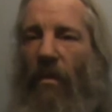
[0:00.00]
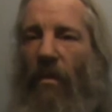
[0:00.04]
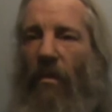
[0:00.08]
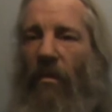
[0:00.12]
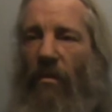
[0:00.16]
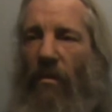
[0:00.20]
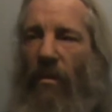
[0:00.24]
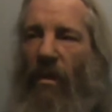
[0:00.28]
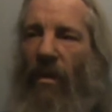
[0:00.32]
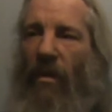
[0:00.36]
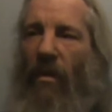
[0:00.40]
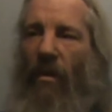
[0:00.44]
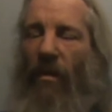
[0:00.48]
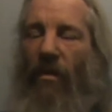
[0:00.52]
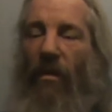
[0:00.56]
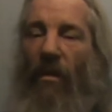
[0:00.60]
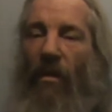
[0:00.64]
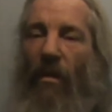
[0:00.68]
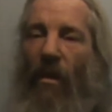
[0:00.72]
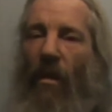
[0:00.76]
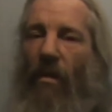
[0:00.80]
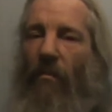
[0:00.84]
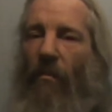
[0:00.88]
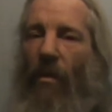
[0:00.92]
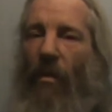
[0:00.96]
So like the
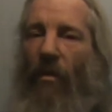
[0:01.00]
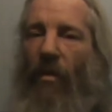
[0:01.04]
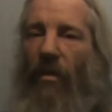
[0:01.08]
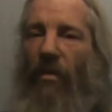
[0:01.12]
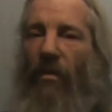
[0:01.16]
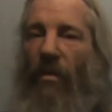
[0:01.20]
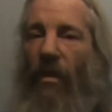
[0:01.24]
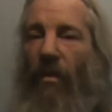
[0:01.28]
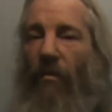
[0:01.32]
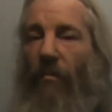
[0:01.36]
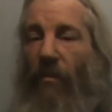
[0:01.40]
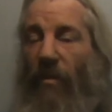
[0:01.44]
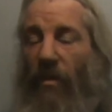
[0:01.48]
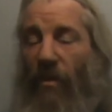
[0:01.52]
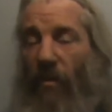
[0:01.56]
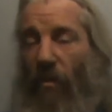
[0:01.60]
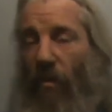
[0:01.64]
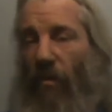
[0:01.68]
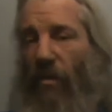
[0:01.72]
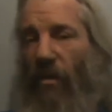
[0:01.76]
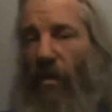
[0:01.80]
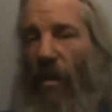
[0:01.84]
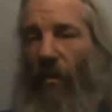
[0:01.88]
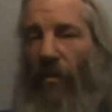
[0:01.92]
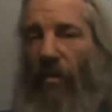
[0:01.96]
light malt extract, which
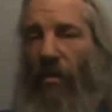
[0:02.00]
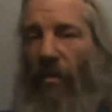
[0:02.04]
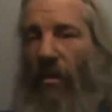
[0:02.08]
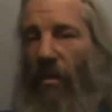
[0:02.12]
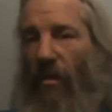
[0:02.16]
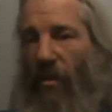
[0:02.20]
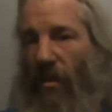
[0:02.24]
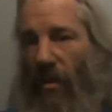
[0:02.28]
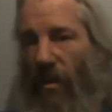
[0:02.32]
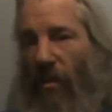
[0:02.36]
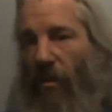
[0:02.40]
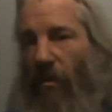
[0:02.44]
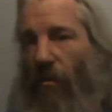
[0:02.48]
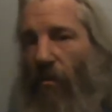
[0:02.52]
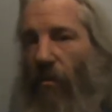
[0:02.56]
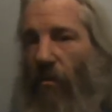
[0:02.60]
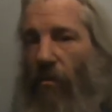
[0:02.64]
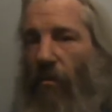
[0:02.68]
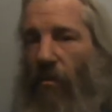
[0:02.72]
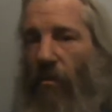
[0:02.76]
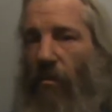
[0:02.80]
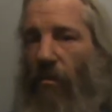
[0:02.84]
also is a single